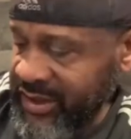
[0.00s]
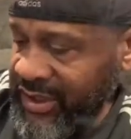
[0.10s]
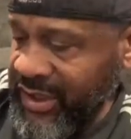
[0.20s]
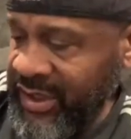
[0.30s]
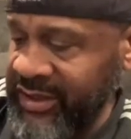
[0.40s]

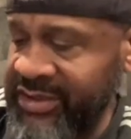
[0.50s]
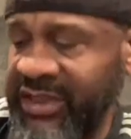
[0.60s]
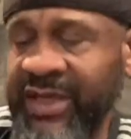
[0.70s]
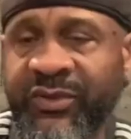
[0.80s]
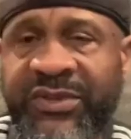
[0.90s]
Uh, this
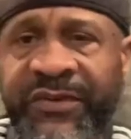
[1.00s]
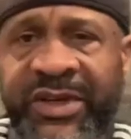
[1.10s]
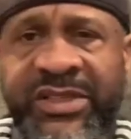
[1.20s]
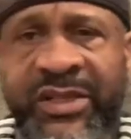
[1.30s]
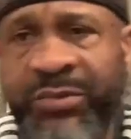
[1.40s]
thing was
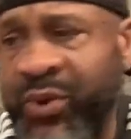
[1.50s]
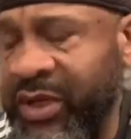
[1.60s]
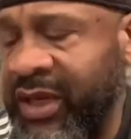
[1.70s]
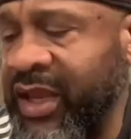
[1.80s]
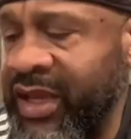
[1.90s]
finished in port
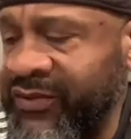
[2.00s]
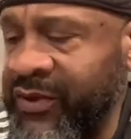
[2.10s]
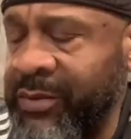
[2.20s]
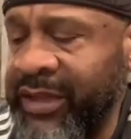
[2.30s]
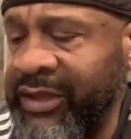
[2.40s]
cask for
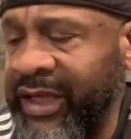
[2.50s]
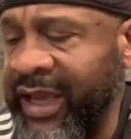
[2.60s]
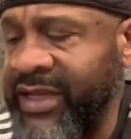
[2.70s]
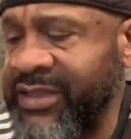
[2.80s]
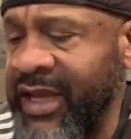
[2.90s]
about the
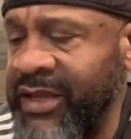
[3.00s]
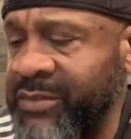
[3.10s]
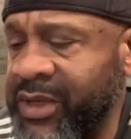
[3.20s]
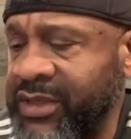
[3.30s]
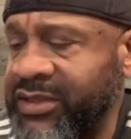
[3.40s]
last eight
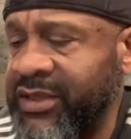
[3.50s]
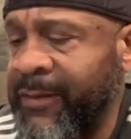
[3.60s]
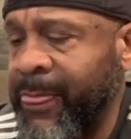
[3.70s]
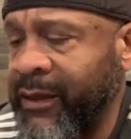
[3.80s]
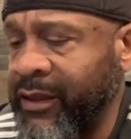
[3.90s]
months.
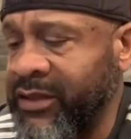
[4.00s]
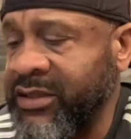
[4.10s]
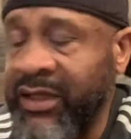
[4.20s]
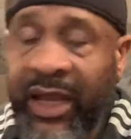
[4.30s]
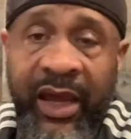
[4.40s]
It's a
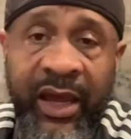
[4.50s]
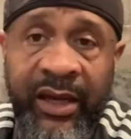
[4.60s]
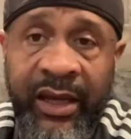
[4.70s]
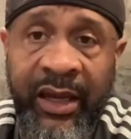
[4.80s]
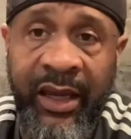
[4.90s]
9
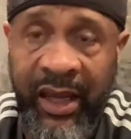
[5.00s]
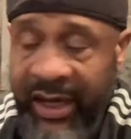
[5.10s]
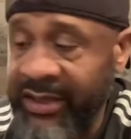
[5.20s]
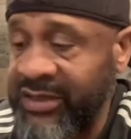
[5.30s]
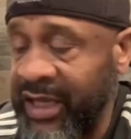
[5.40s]

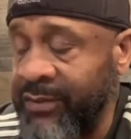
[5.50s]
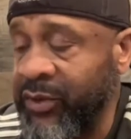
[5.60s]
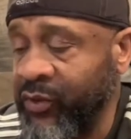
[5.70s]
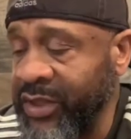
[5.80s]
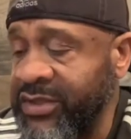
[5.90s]
age statement
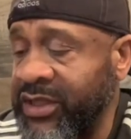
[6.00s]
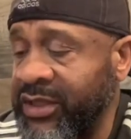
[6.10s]
whiskey,